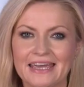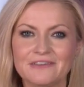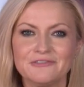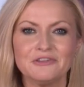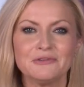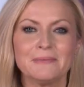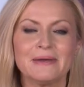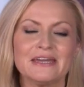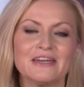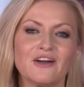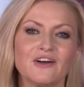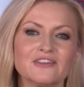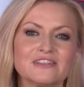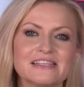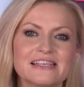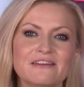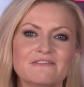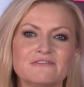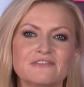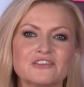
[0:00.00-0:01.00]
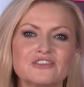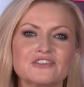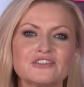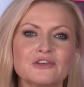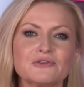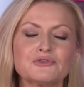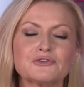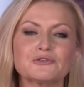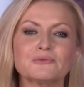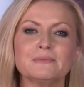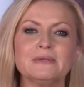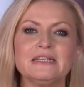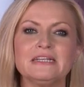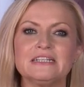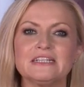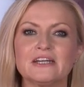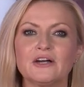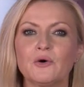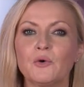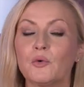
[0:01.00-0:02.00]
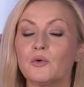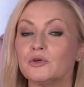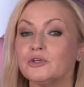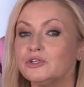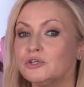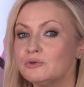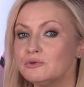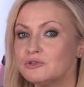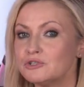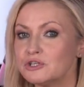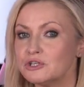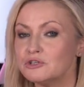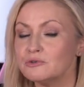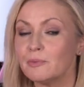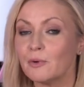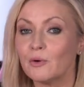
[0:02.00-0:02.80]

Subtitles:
If you make content for social media or YouTube,